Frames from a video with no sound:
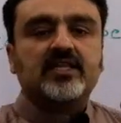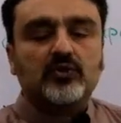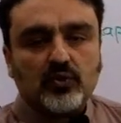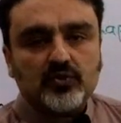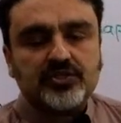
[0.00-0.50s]

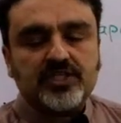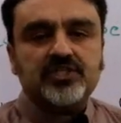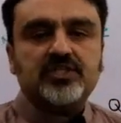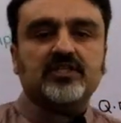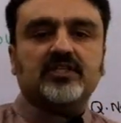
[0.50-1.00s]
Those
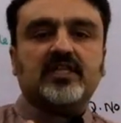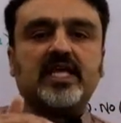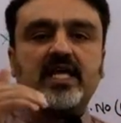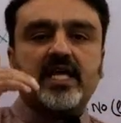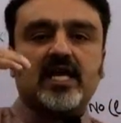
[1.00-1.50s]

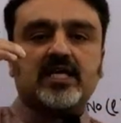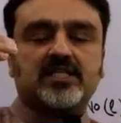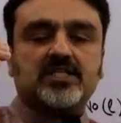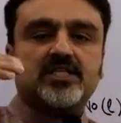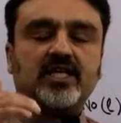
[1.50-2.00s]
they
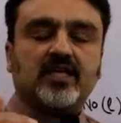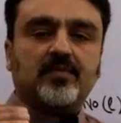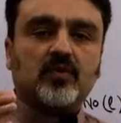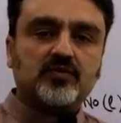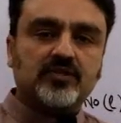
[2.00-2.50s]
are just
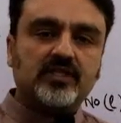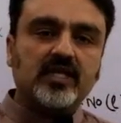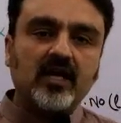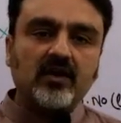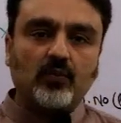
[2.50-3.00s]
telling about
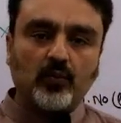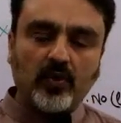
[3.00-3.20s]
the